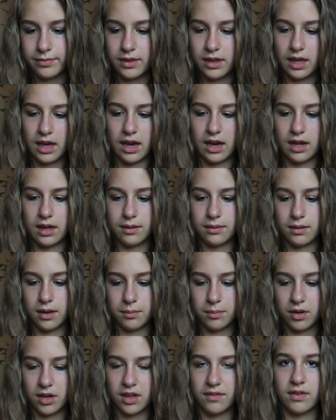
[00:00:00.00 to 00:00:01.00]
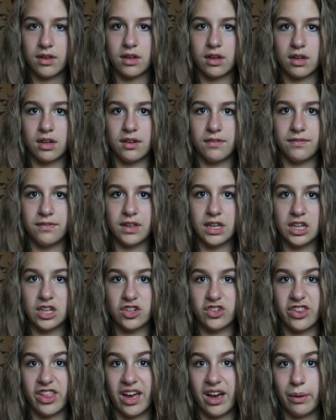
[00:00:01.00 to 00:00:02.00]
yeah, I'm not even gonna
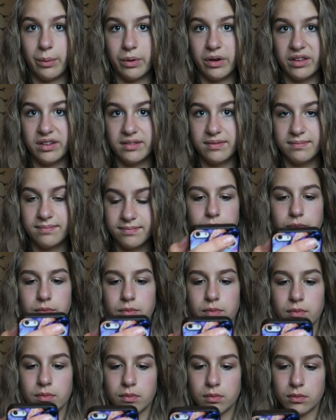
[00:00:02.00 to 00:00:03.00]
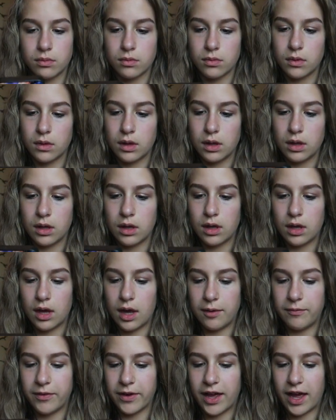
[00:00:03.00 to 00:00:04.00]
finish that one.
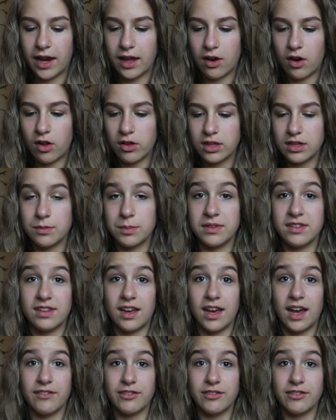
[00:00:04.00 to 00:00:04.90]
I'm forgetting all these ones I